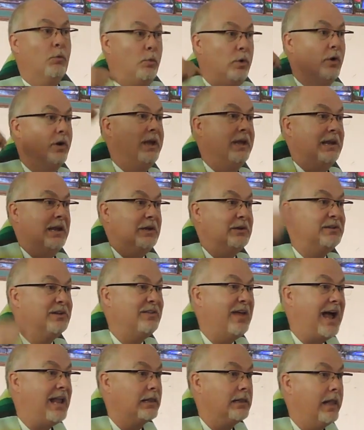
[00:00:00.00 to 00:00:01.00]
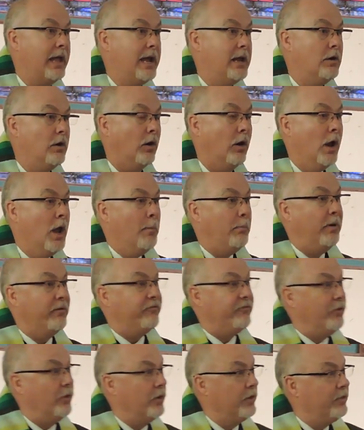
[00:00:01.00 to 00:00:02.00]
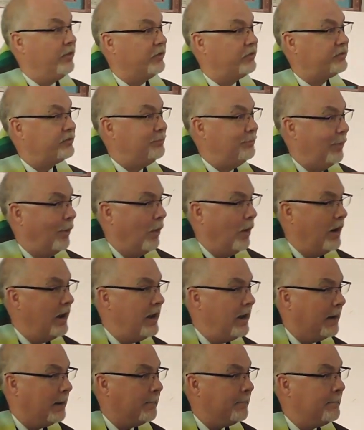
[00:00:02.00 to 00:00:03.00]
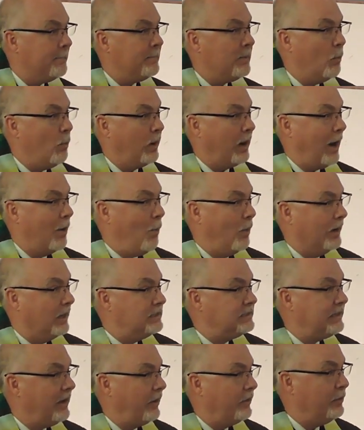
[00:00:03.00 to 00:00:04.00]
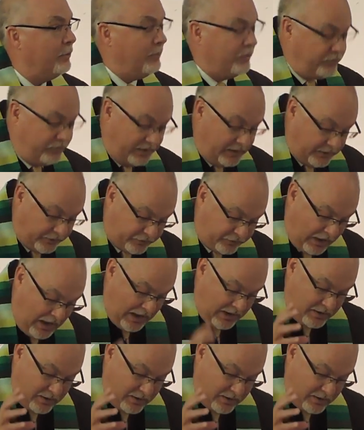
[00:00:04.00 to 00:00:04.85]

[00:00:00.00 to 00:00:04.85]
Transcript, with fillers: We'll get into that later. But for this morning, what I want to tell you is this